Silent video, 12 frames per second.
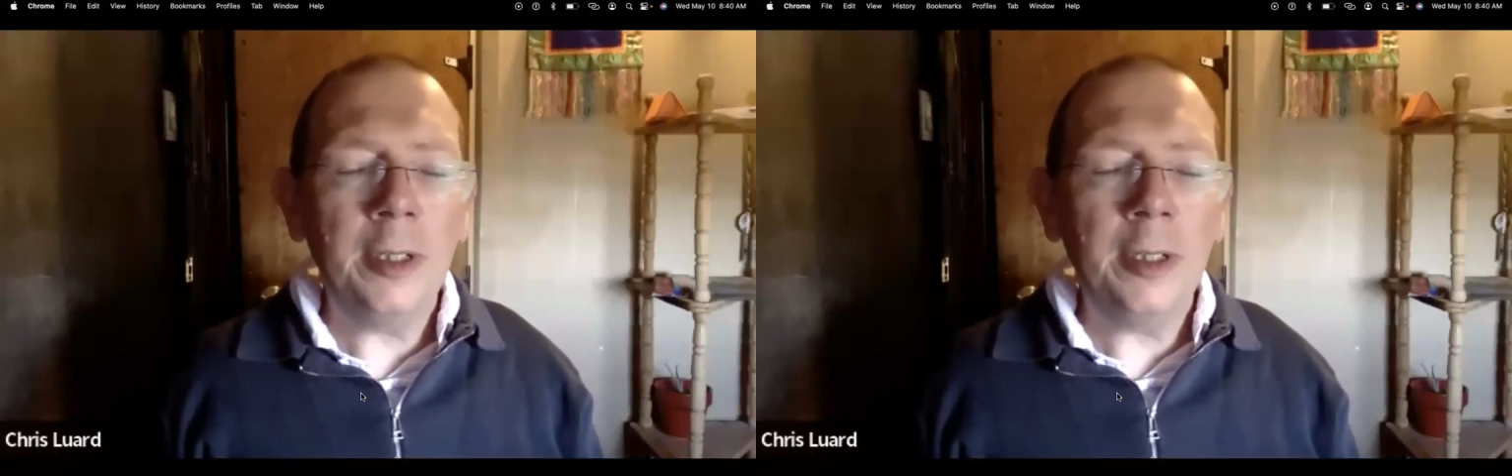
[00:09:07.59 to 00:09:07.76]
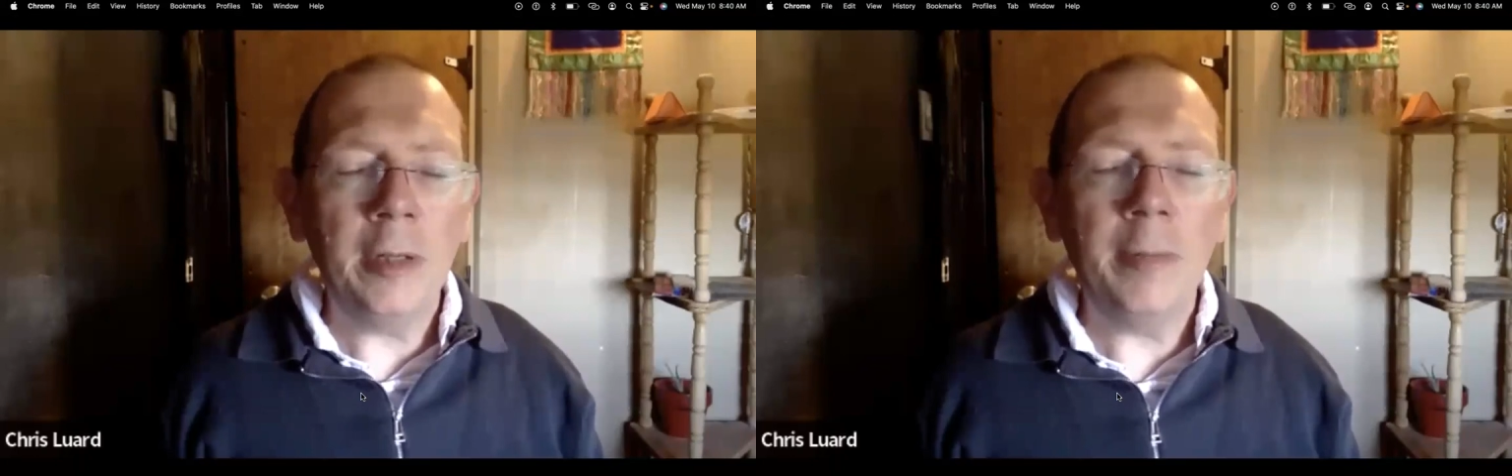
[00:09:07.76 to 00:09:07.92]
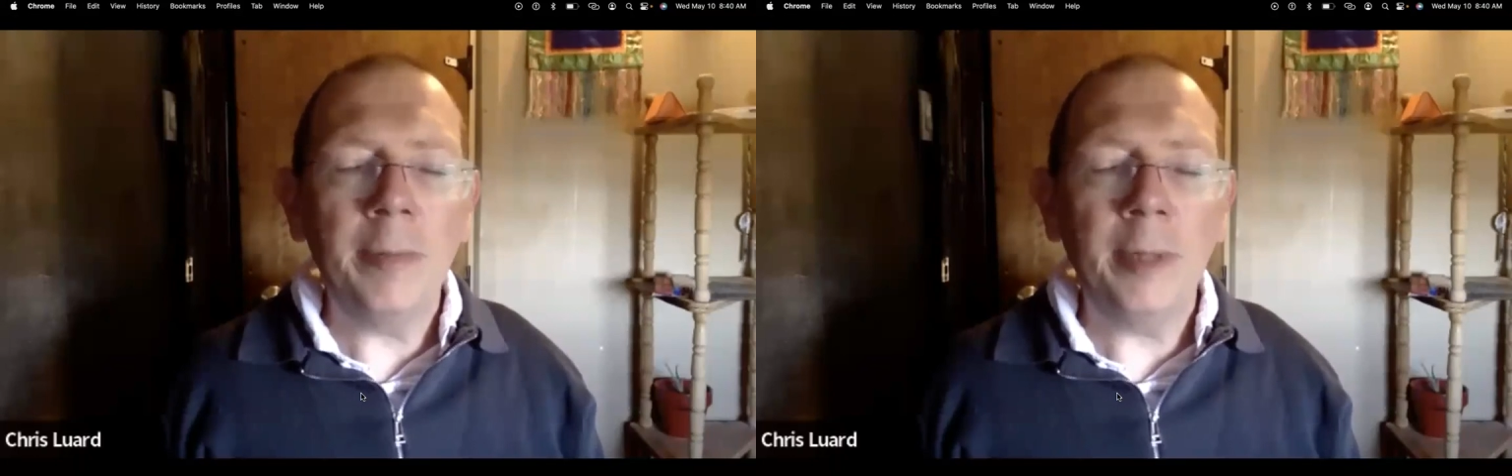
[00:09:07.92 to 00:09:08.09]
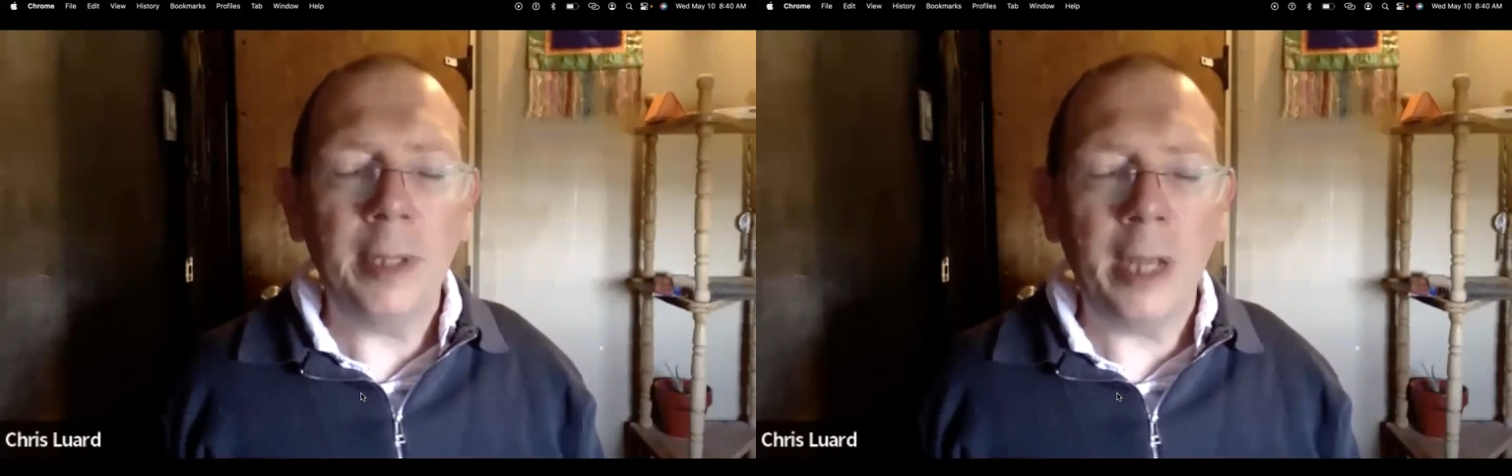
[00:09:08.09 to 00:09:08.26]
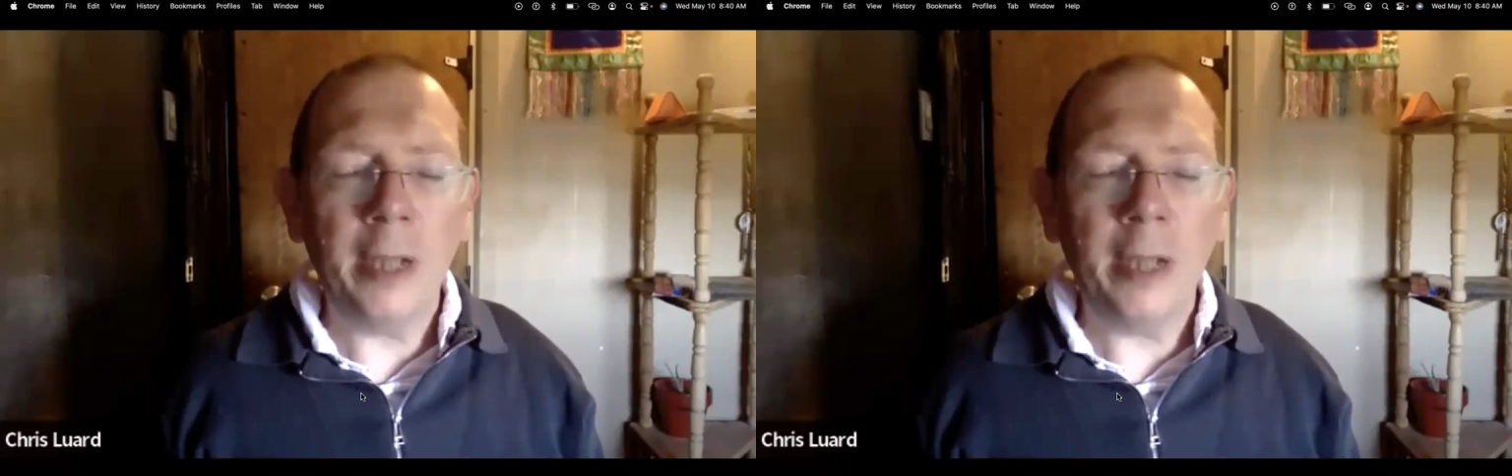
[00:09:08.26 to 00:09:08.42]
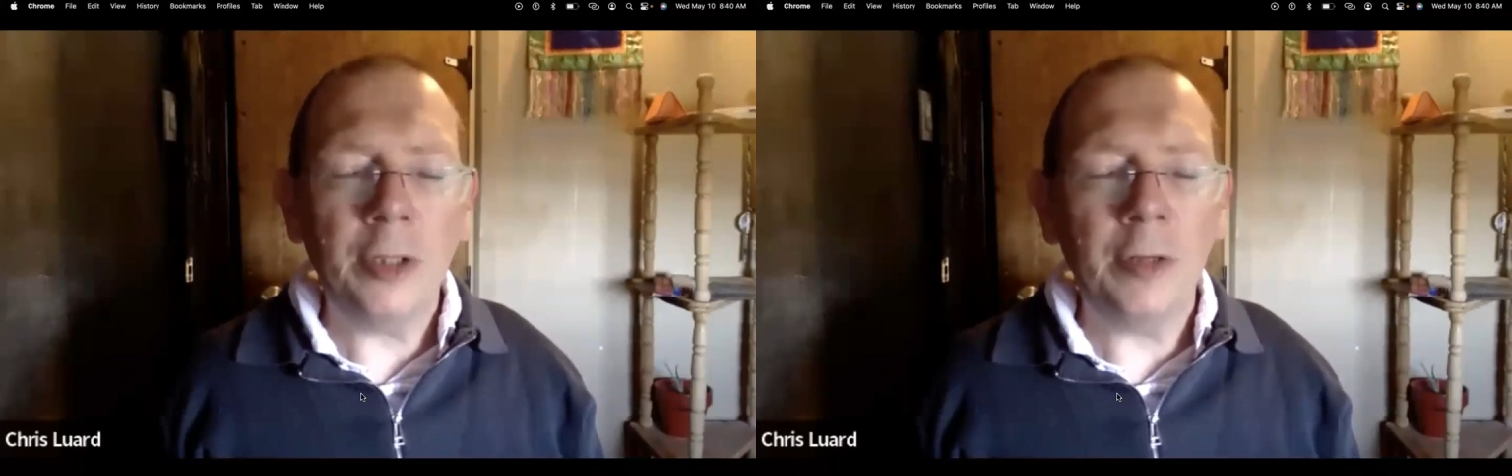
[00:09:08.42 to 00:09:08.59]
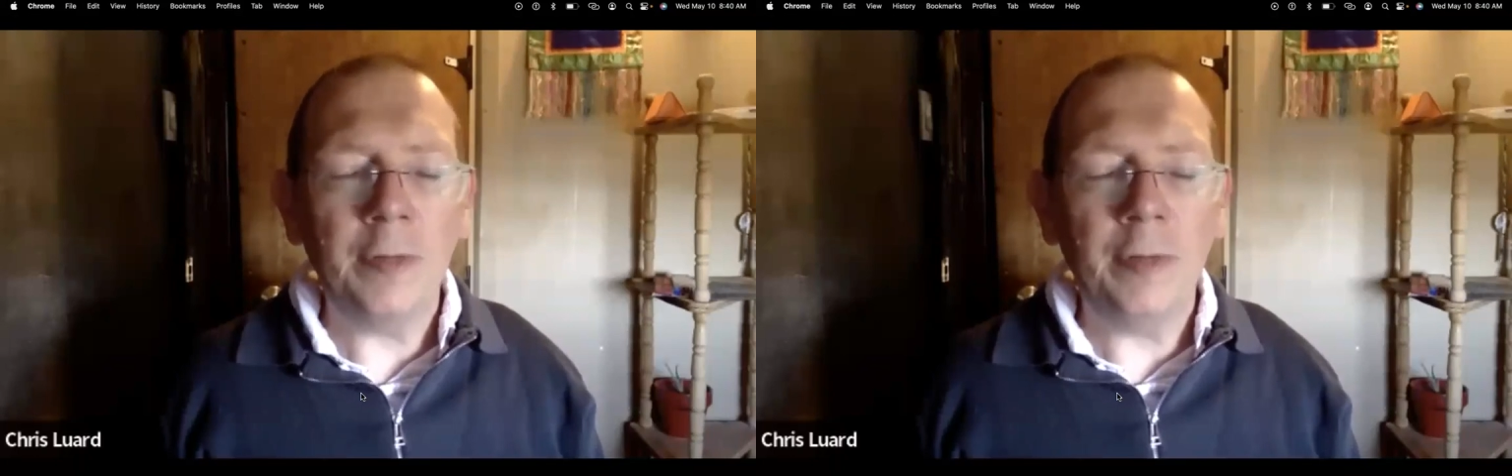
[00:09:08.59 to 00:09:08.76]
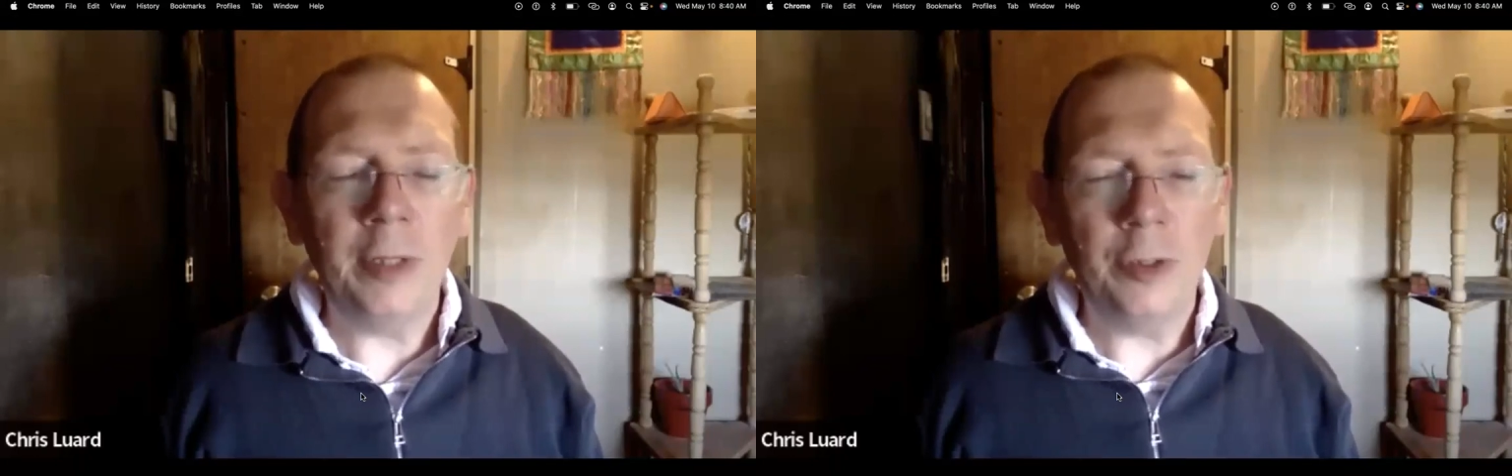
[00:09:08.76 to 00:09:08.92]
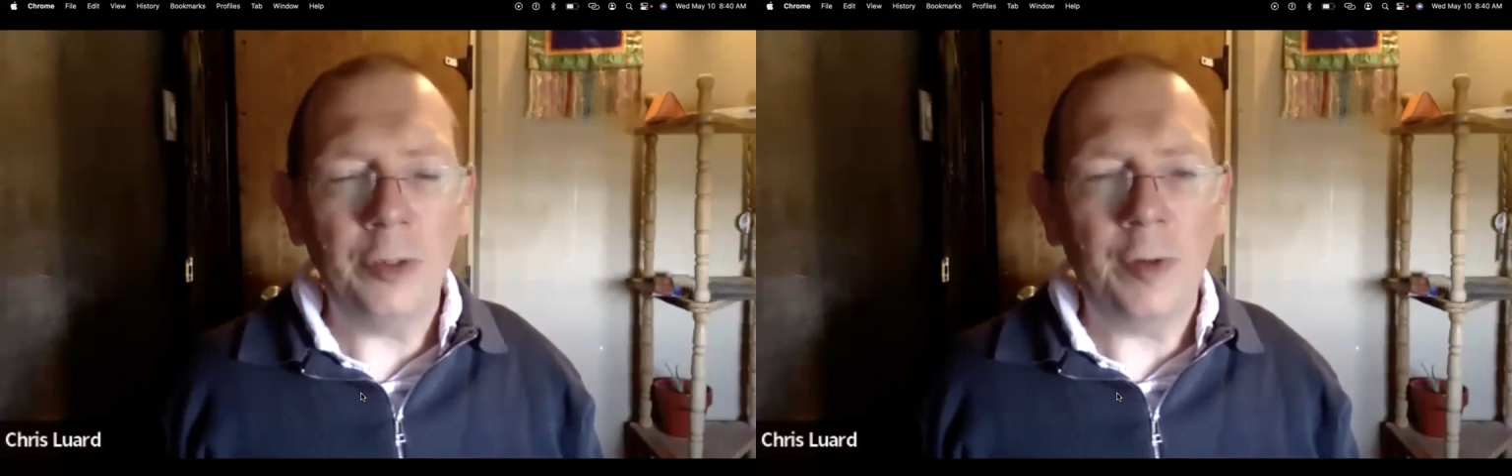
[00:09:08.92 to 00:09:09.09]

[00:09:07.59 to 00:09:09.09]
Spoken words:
into the implication